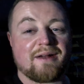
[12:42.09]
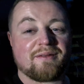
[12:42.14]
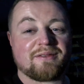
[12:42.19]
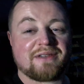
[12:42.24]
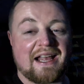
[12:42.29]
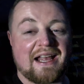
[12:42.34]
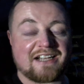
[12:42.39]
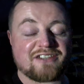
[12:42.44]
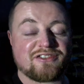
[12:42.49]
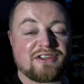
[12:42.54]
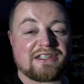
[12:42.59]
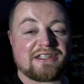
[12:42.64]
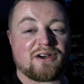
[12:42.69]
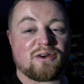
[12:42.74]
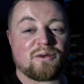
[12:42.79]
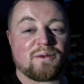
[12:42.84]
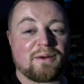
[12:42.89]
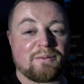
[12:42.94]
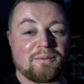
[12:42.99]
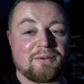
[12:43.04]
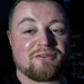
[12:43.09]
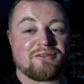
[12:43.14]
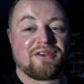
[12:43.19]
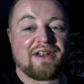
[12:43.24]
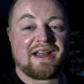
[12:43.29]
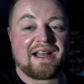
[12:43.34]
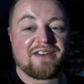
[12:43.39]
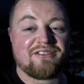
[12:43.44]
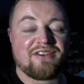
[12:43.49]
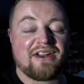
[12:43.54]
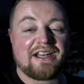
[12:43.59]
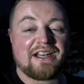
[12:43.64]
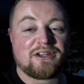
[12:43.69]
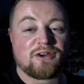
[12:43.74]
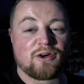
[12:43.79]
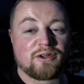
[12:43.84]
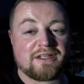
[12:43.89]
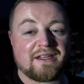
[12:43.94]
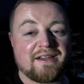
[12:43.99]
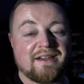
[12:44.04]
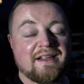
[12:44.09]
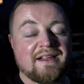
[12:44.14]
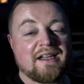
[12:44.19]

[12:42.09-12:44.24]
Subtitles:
next video will be really, really good.